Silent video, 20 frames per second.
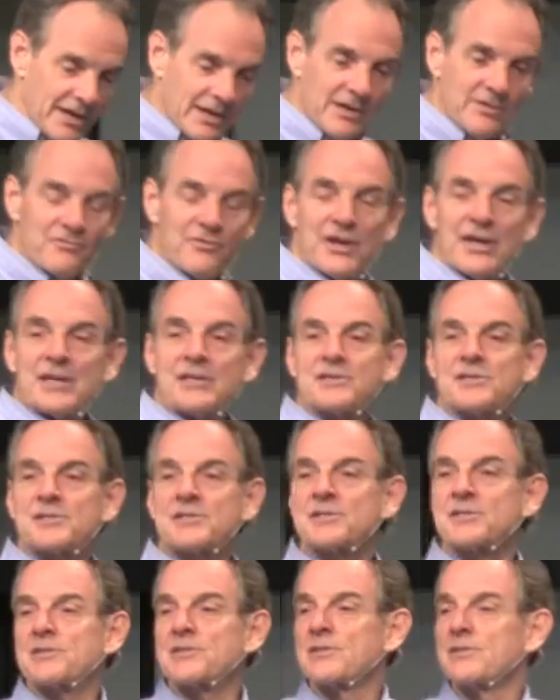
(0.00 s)

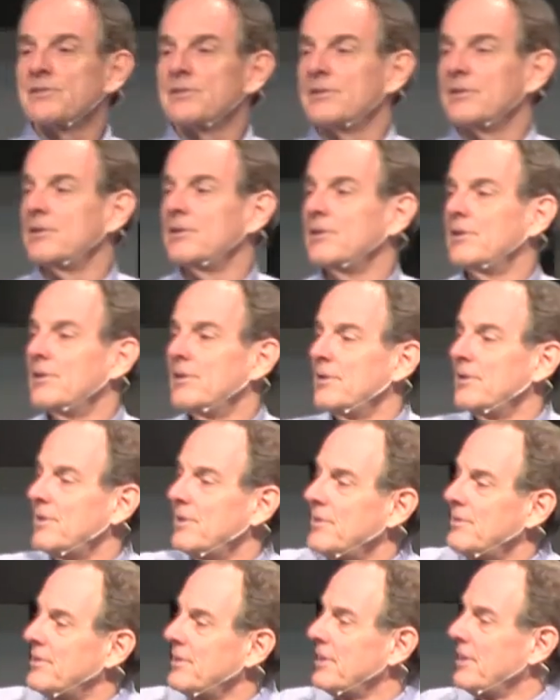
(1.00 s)
unconvinced,
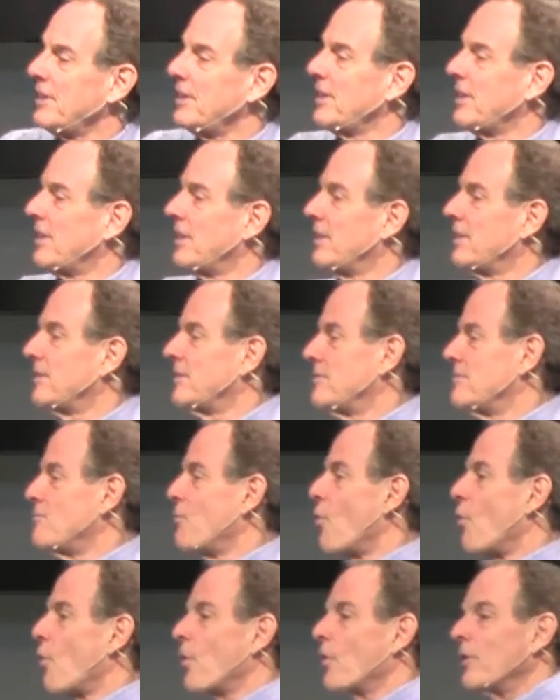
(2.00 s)
the uh,
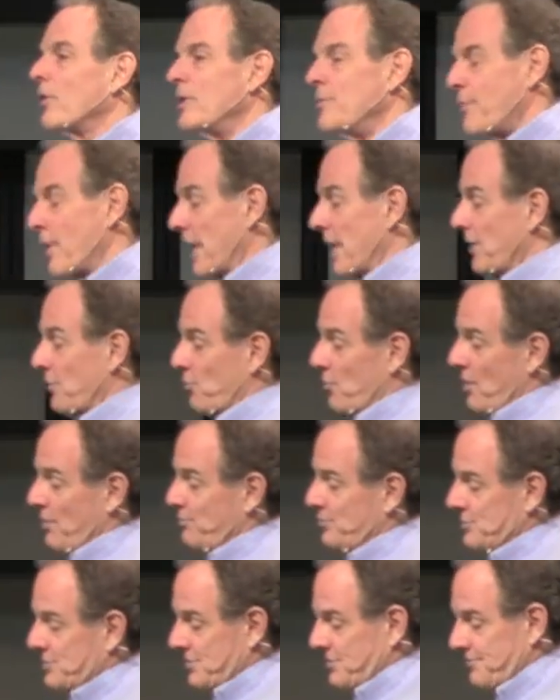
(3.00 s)
morally
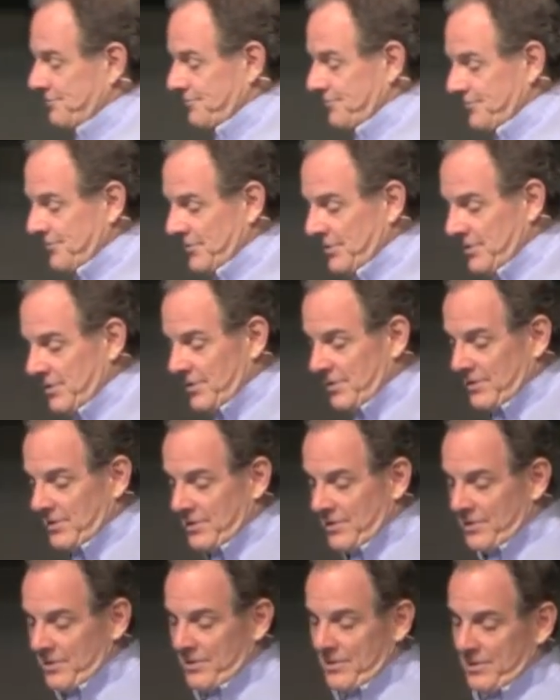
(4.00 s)
bankrupt,
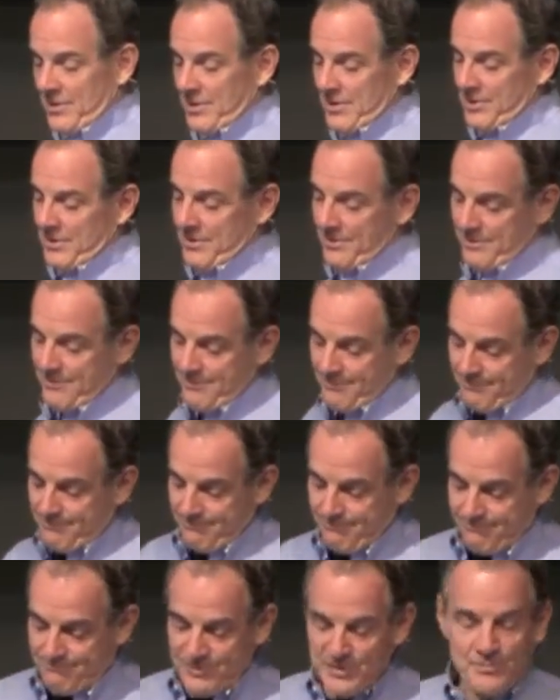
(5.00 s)
uh,
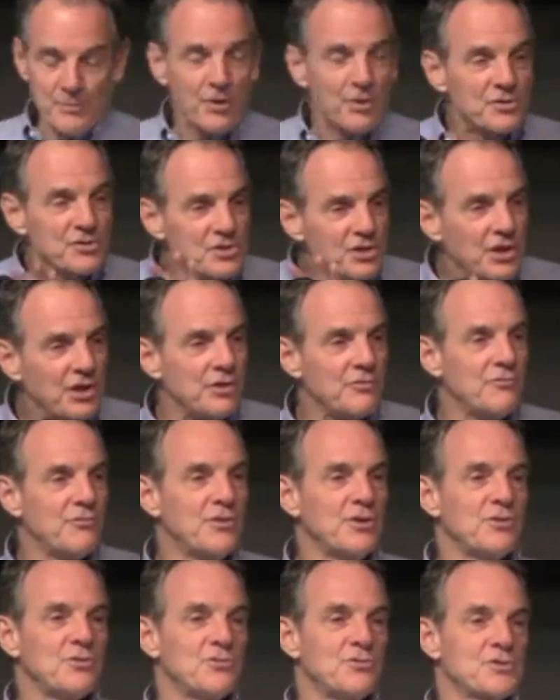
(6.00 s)
spiritually
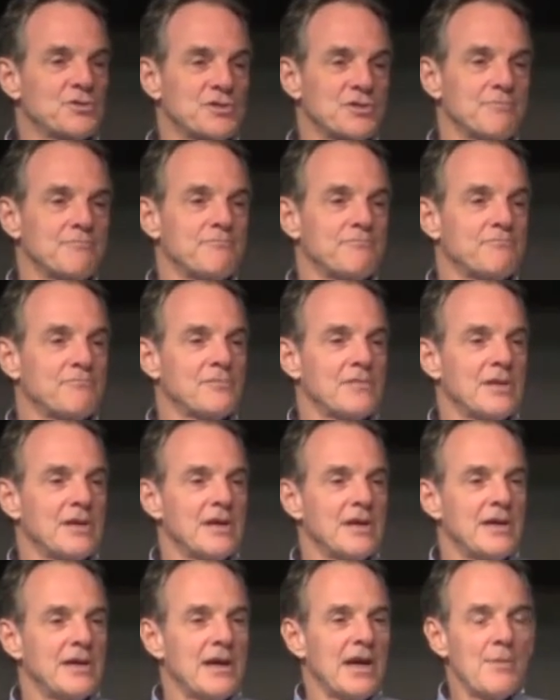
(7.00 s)
confused.
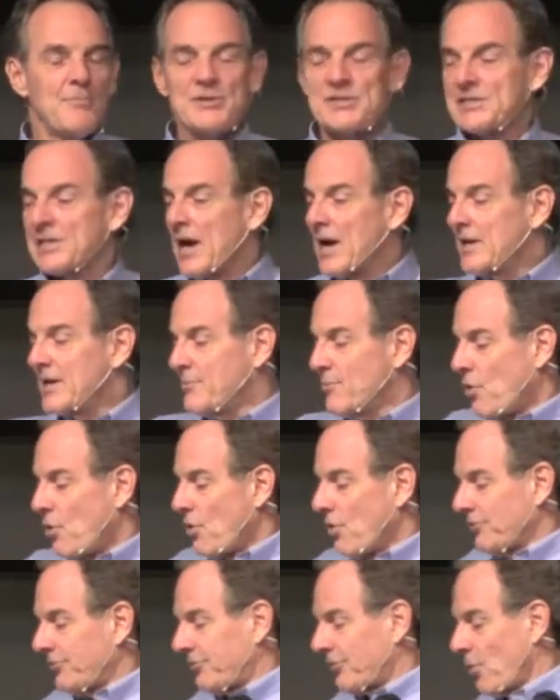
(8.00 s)
And beside him
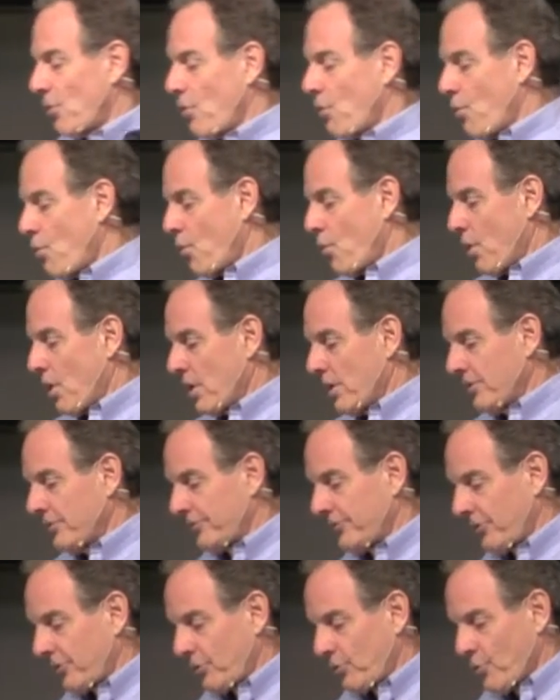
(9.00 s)
also
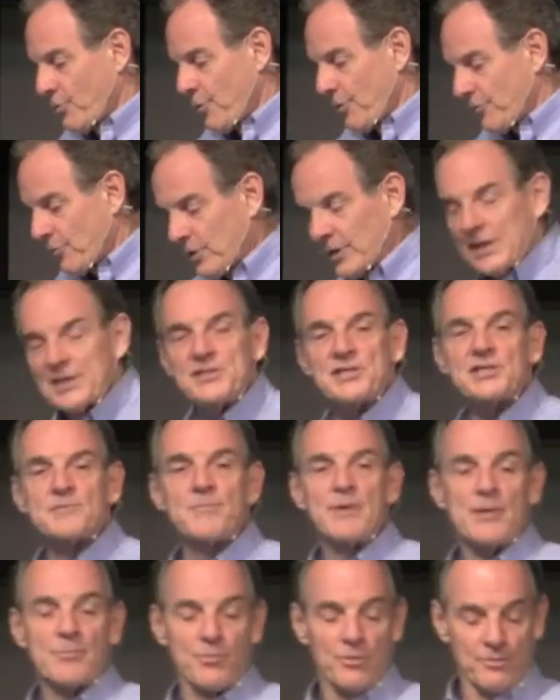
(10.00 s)
was a group of religious
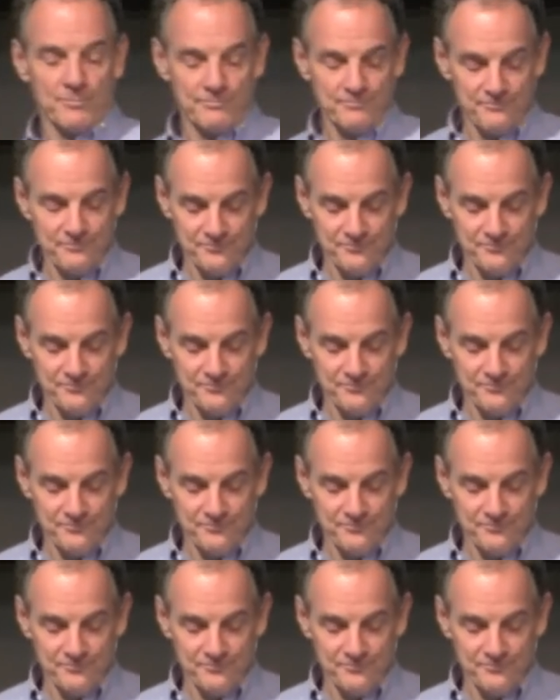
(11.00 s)
people